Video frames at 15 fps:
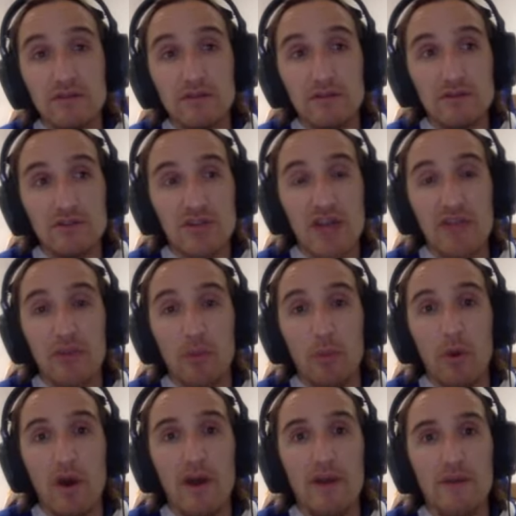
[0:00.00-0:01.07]
just had the
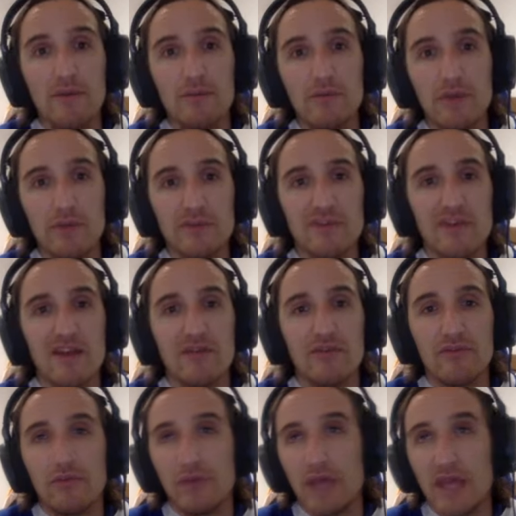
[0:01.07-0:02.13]
one that was kind of a
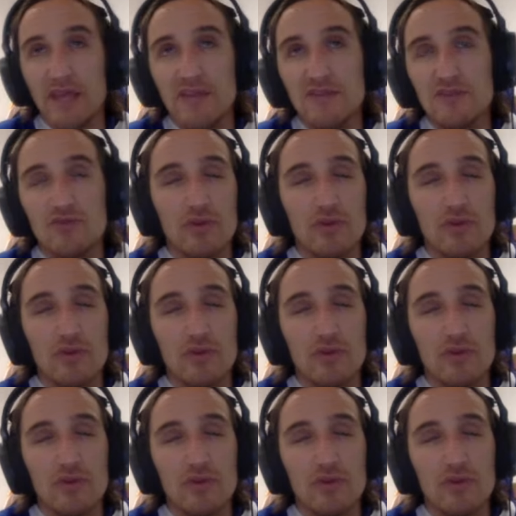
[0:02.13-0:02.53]
fugazi